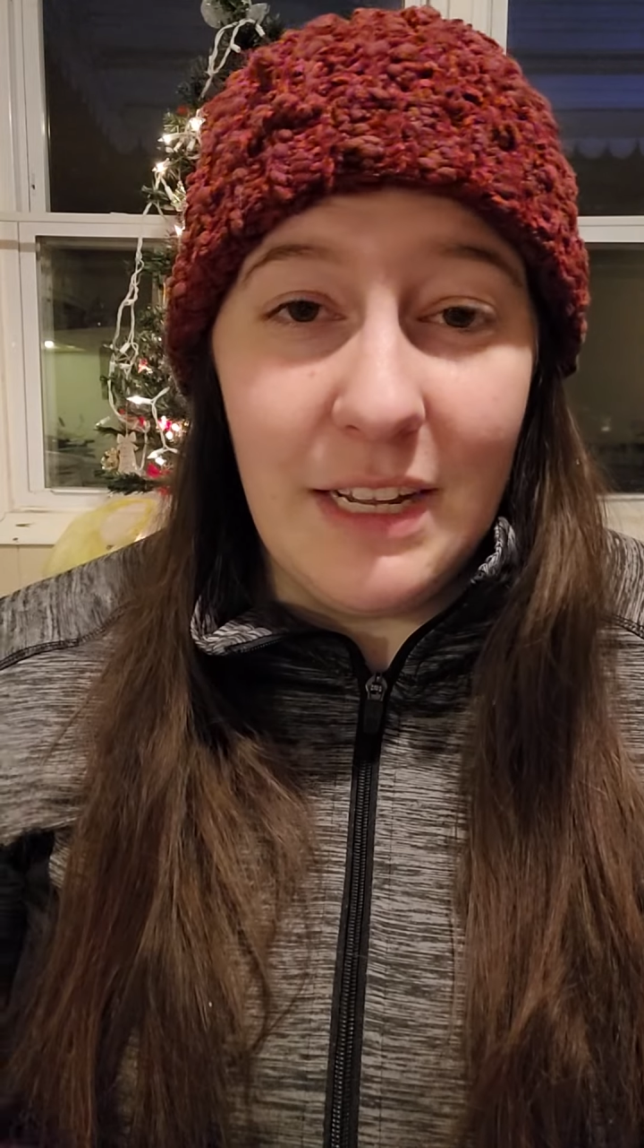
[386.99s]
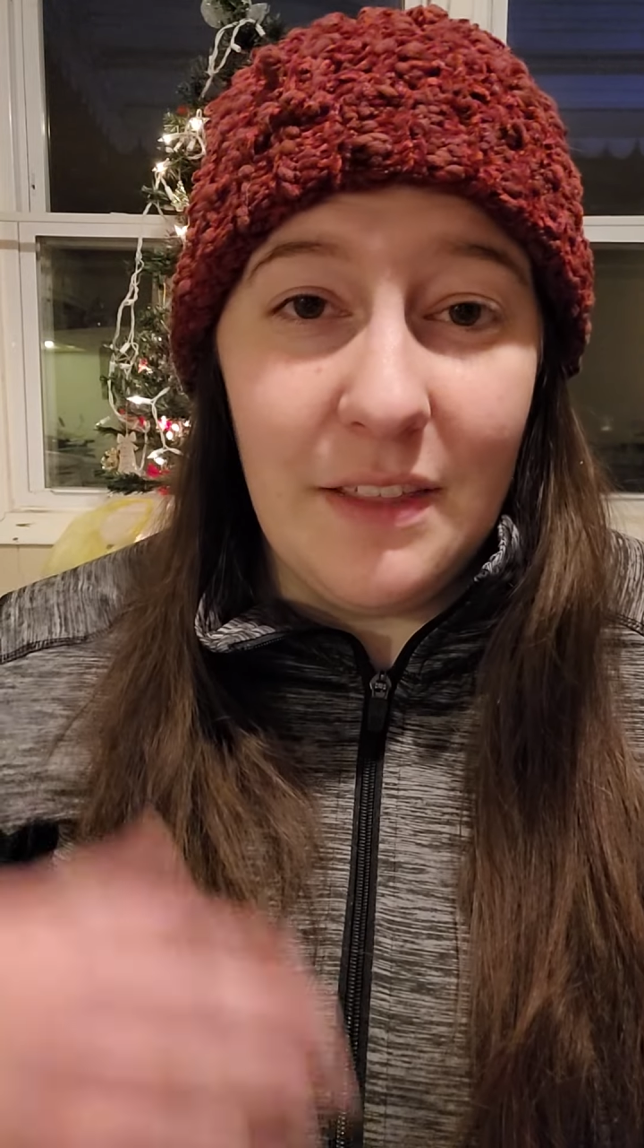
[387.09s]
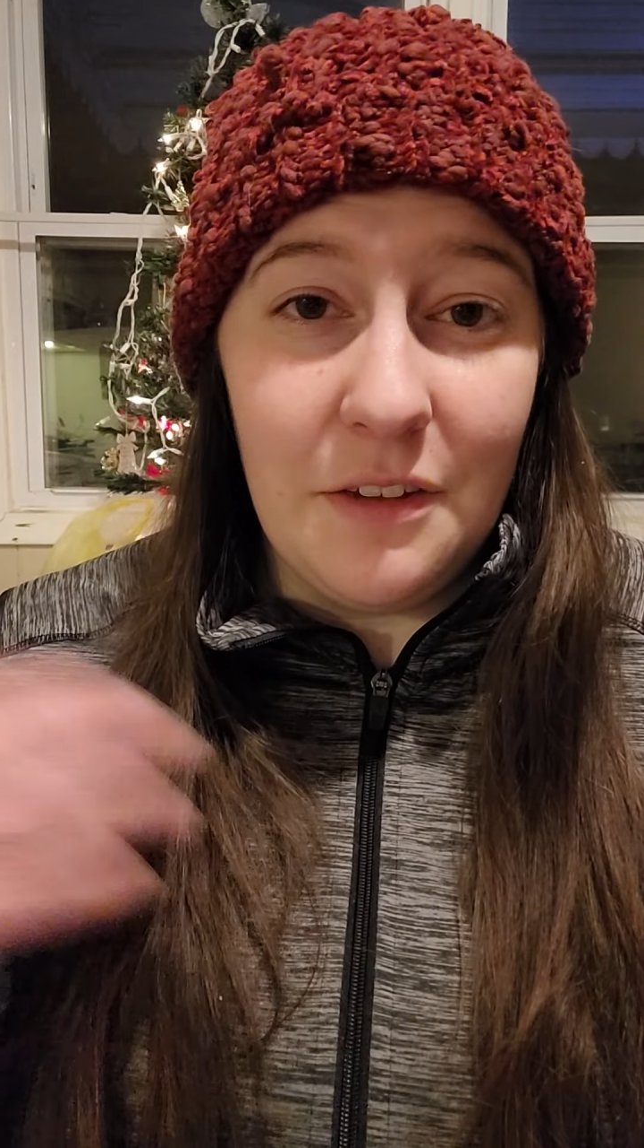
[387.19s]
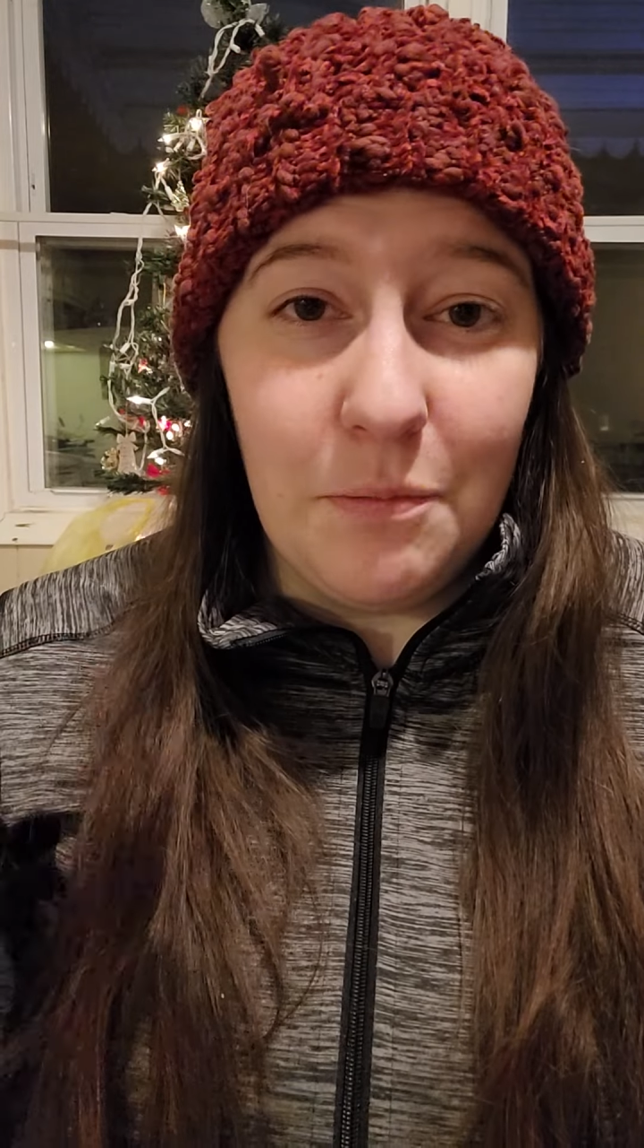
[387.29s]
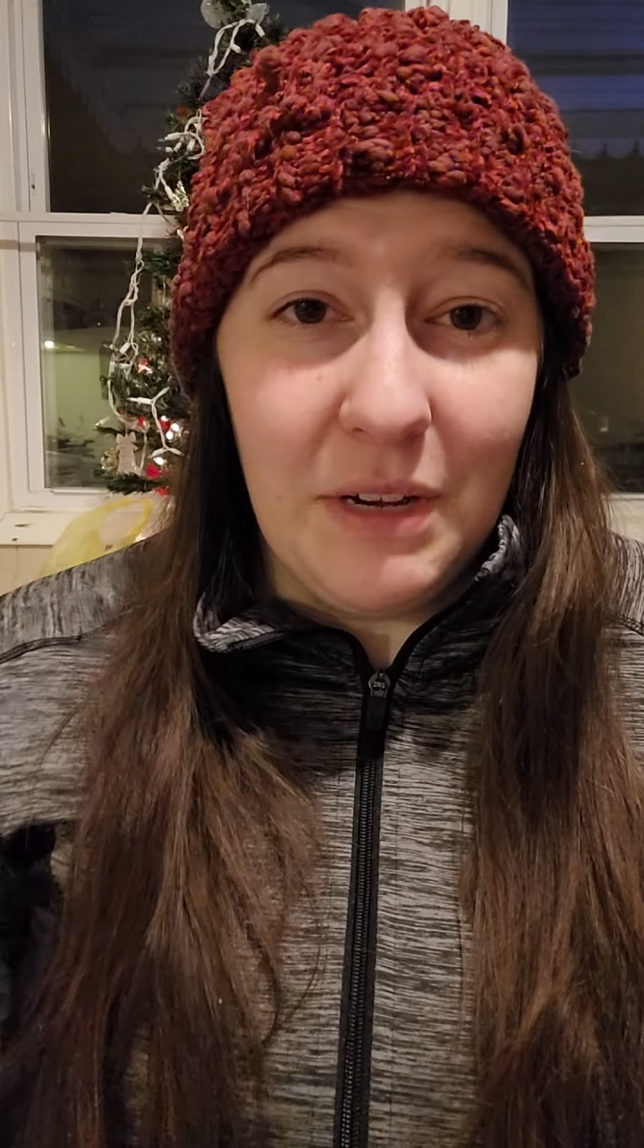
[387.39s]
it in
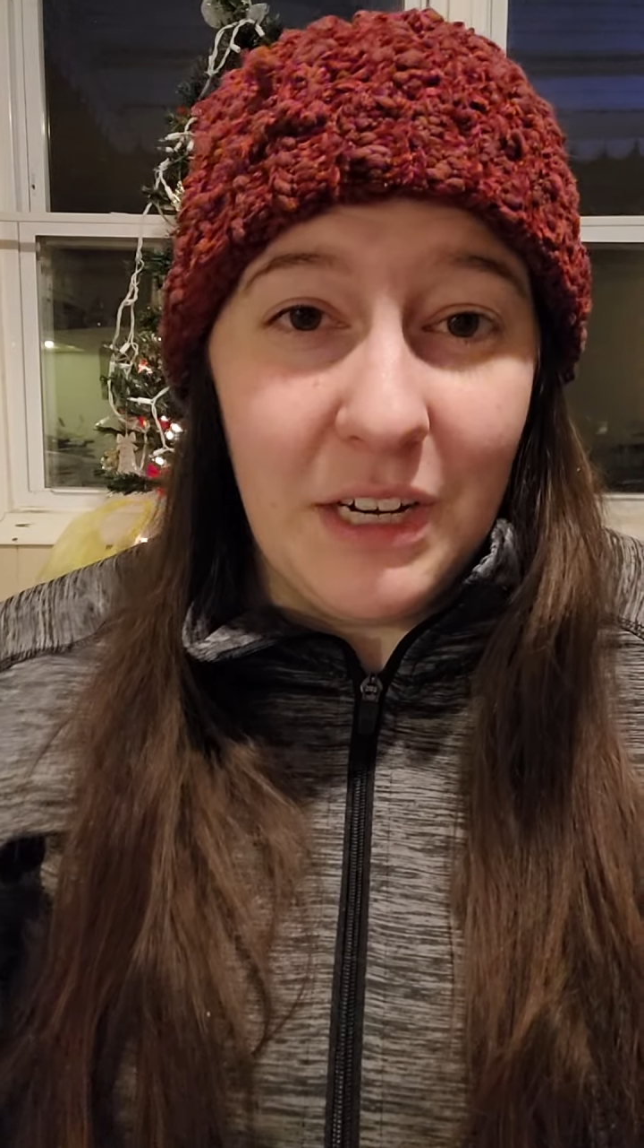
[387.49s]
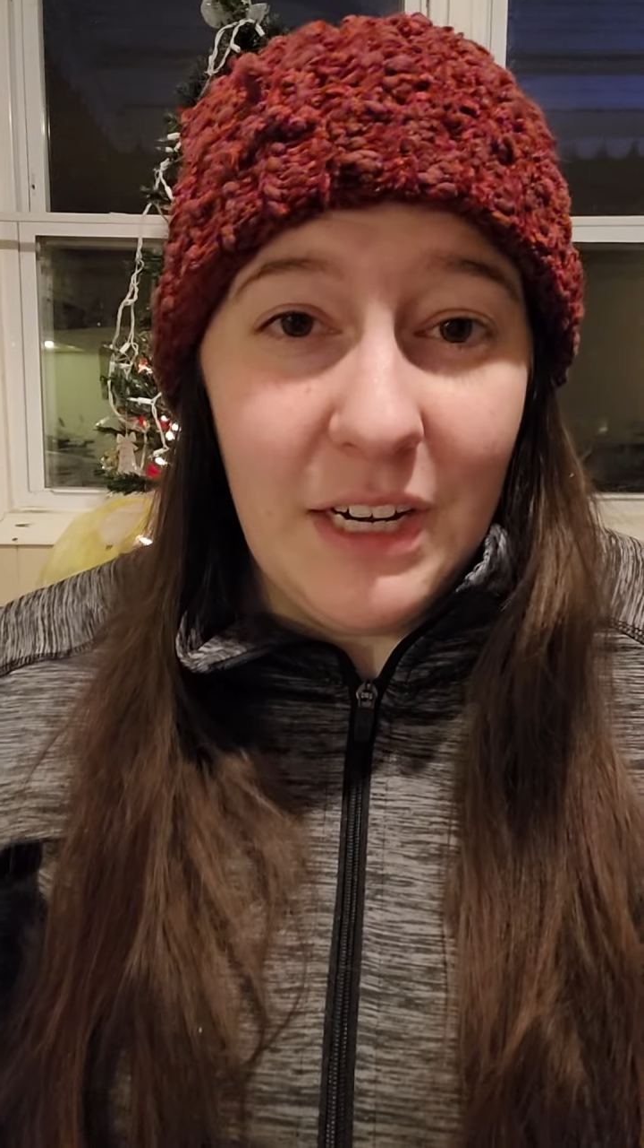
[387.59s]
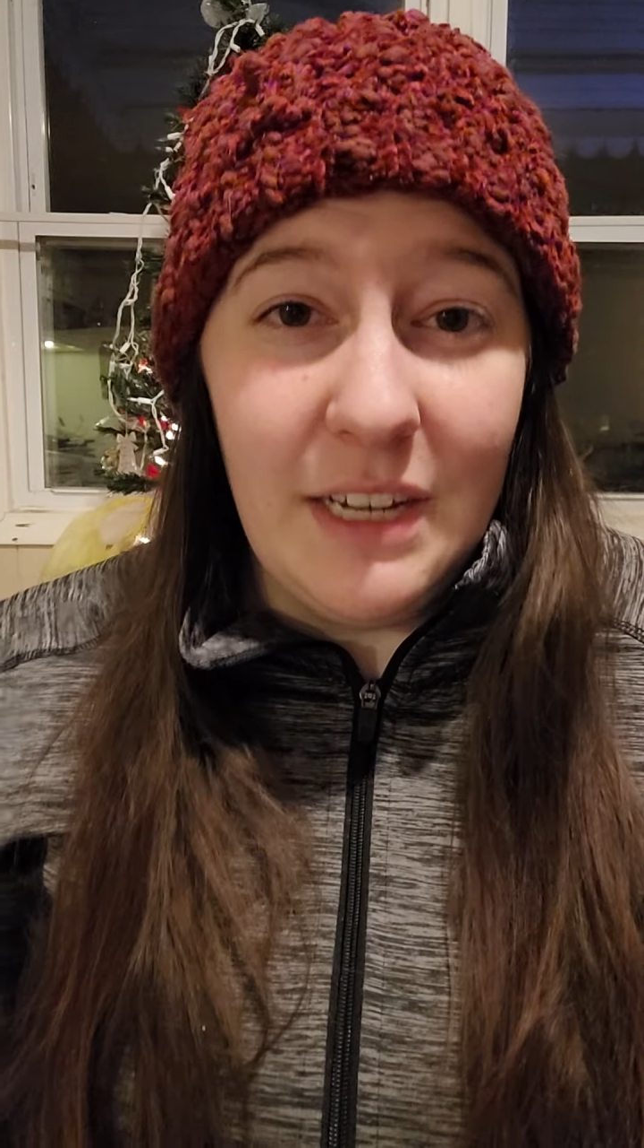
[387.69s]
the spirit